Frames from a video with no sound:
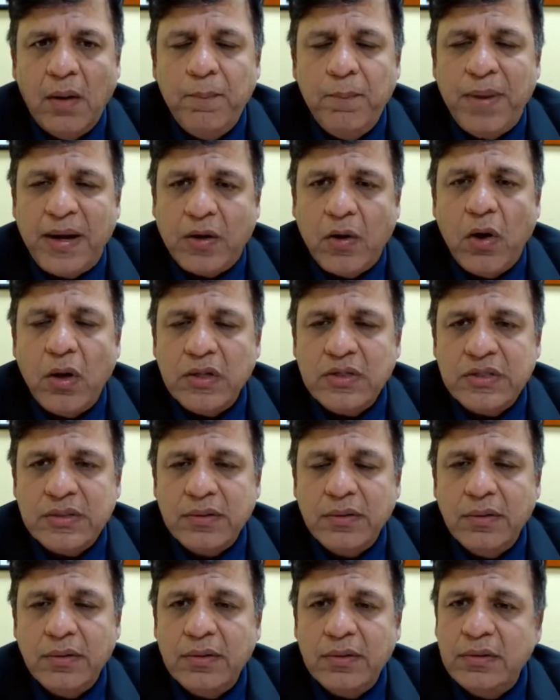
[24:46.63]
because
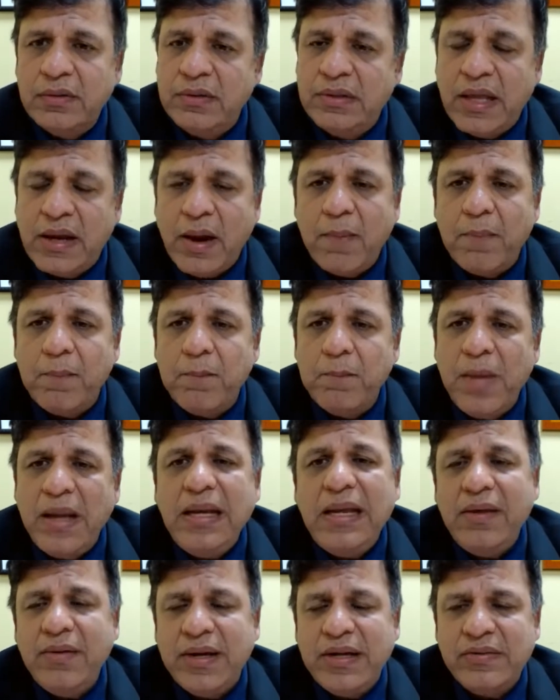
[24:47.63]
there are
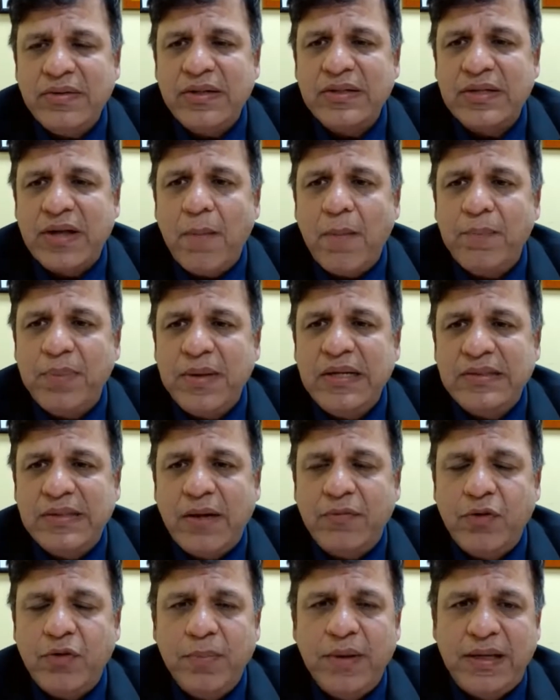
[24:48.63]
many reasons companies
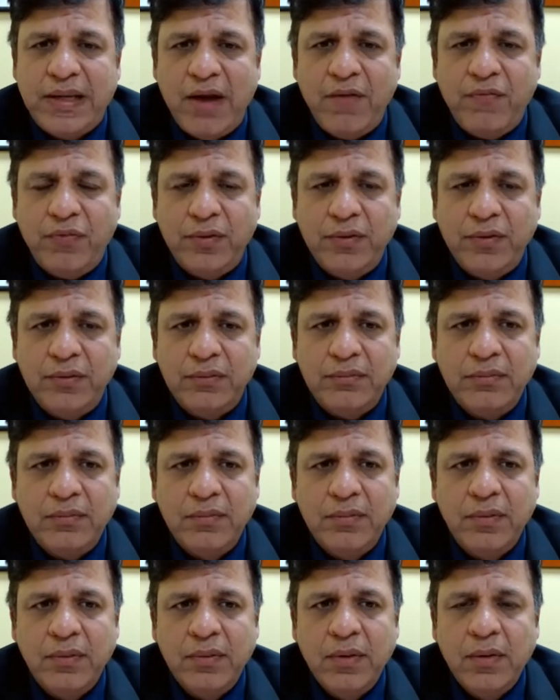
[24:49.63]
have to be careful
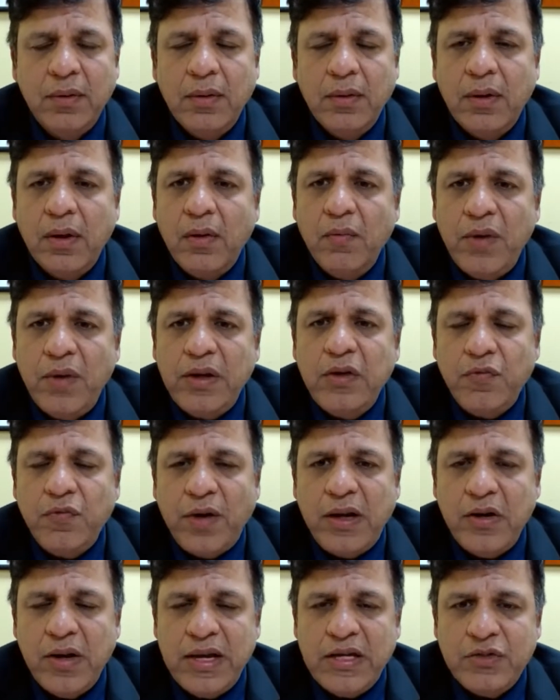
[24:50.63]
when you
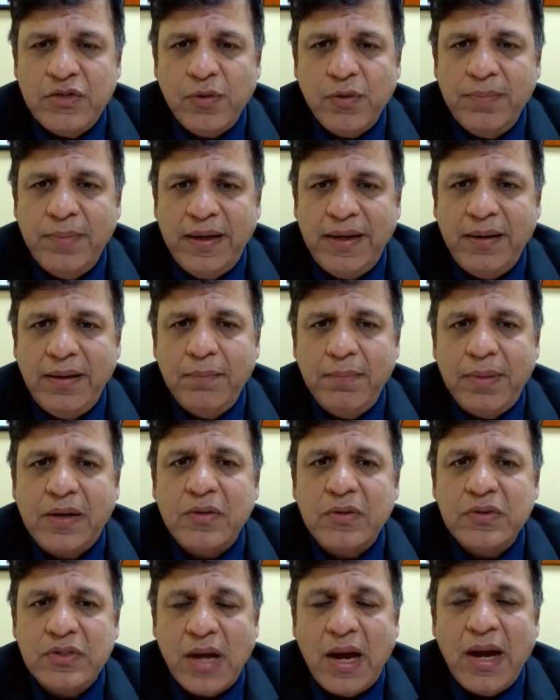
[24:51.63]
file your H1B,
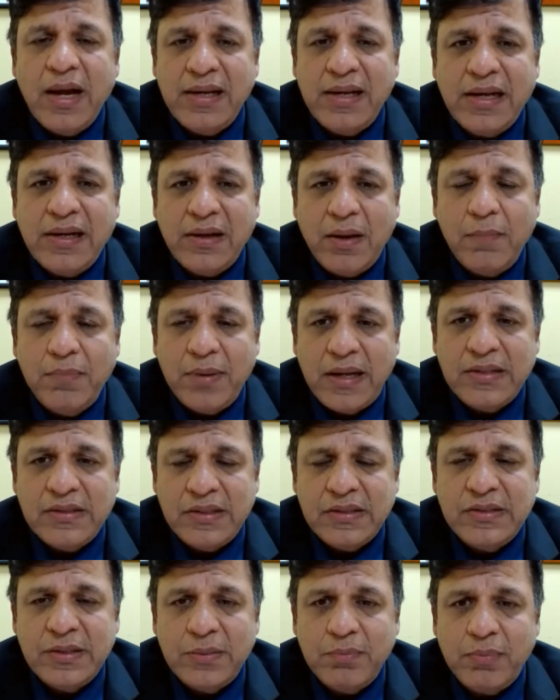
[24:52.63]
because I-9
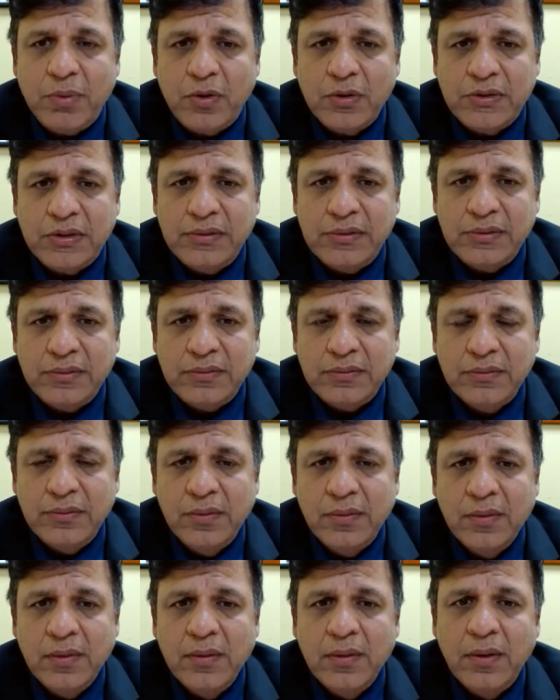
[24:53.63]
compliance is important,
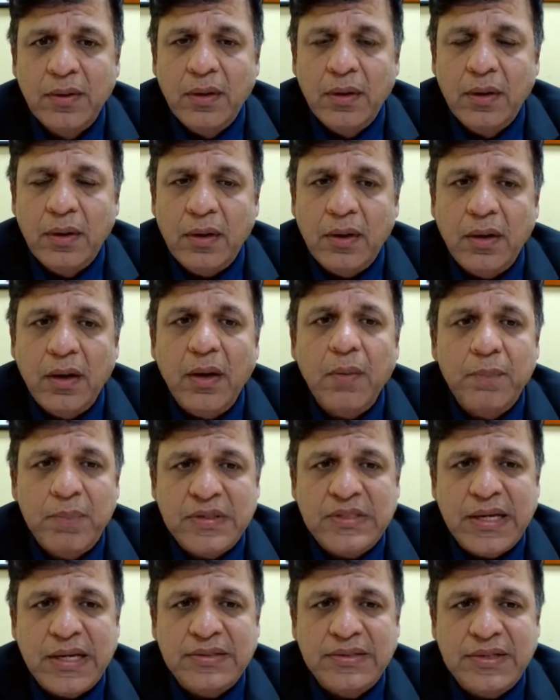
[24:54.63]

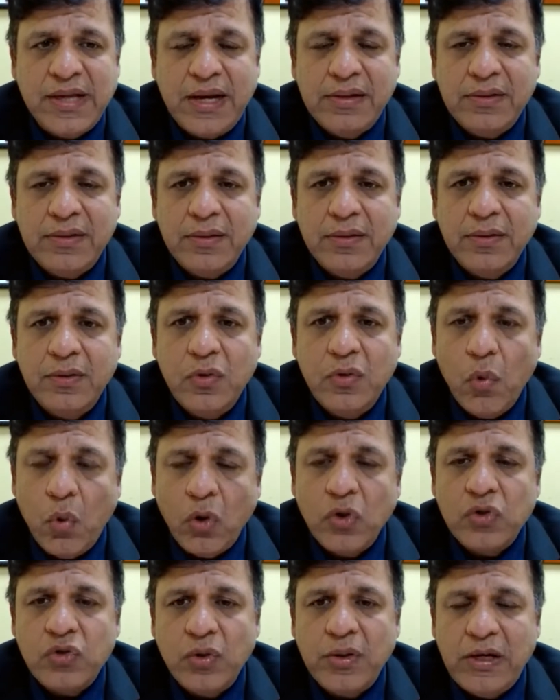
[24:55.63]
besides that, you
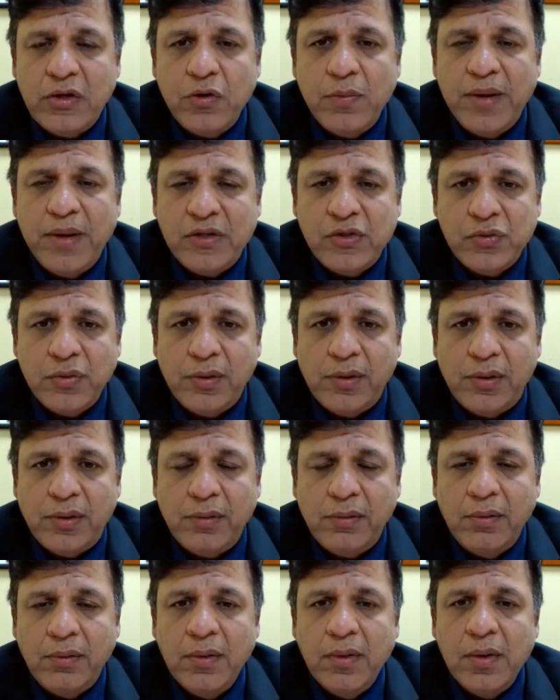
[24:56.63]
also need to make
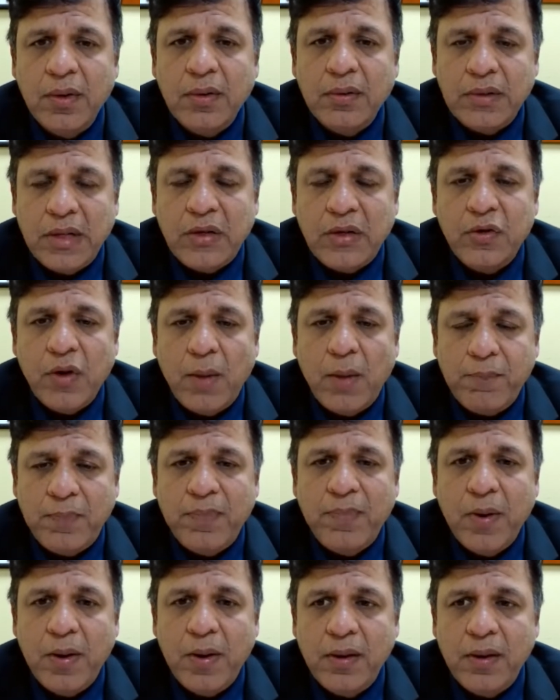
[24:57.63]
sure that you're
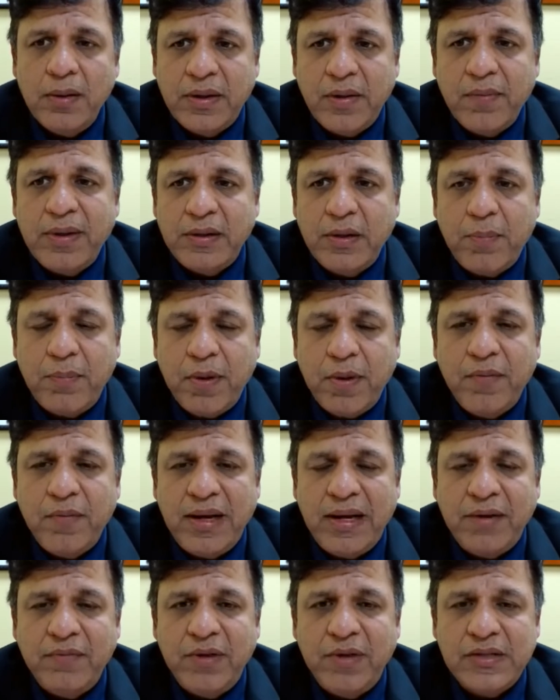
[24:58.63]
giving the
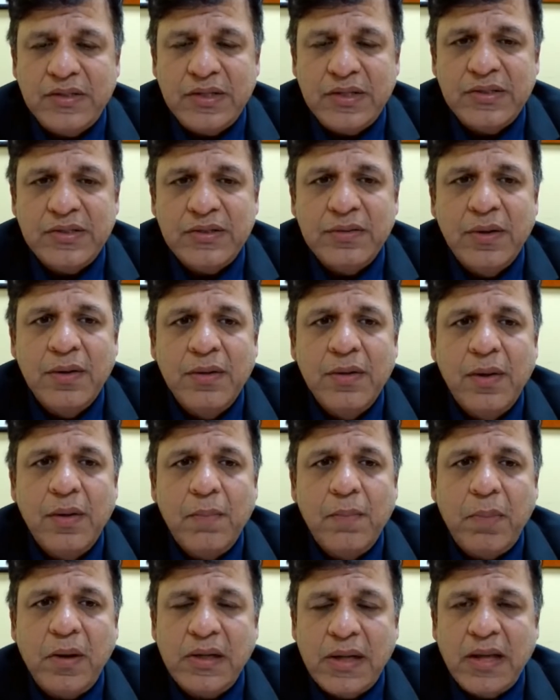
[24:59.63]
prevailing wages,
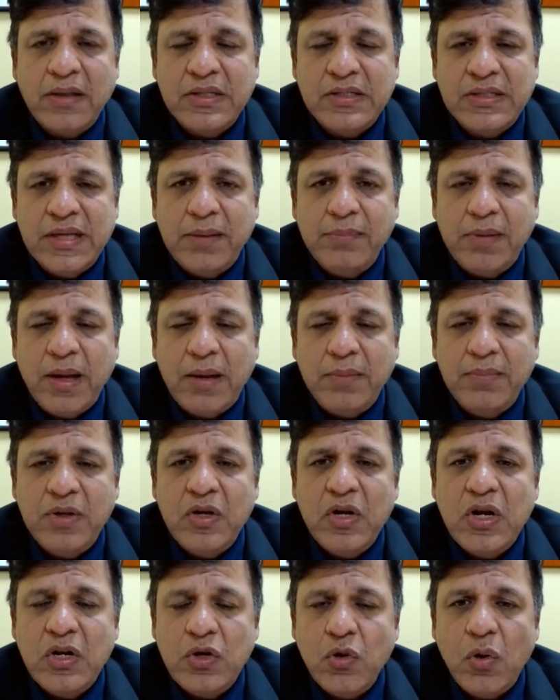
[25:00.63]
but at the same time, you
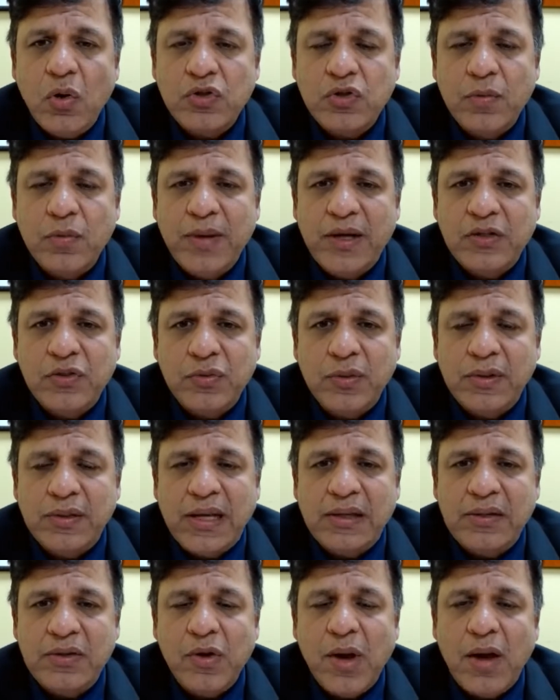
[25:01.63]
need to also make sure
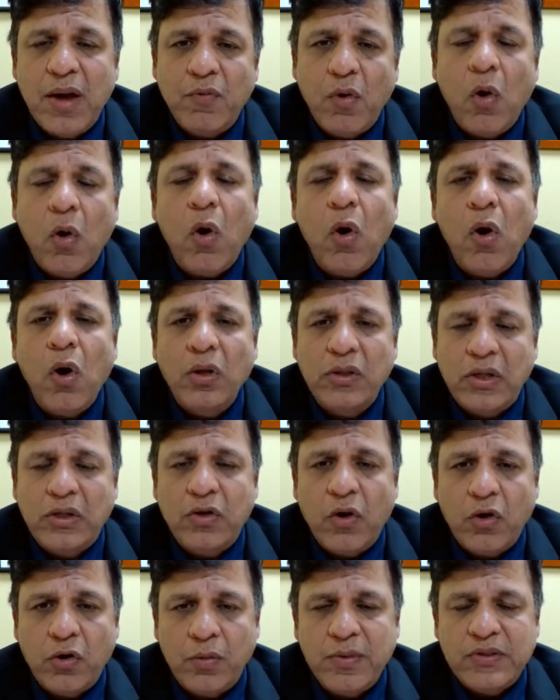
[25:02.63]
that you have all the
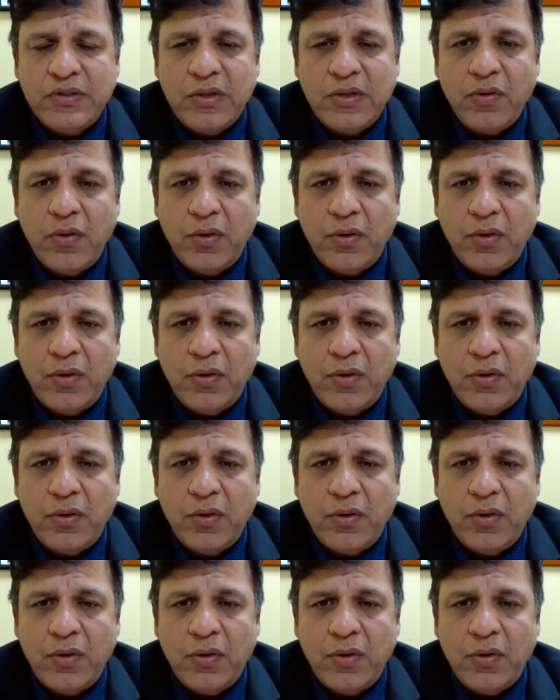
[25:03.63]
documents in